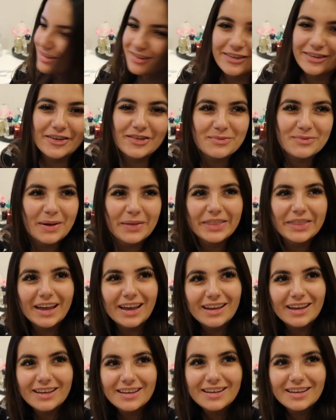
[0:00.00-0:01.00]
don't know, it's
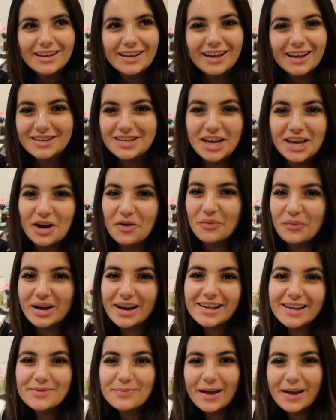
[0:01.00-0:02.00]
Monday. I didn't really
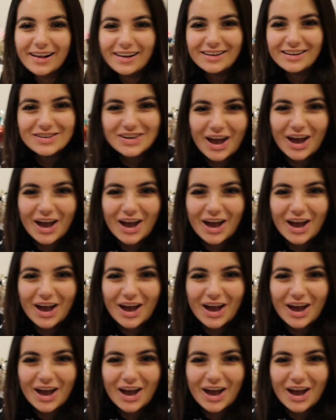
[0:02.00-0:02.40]
expect that to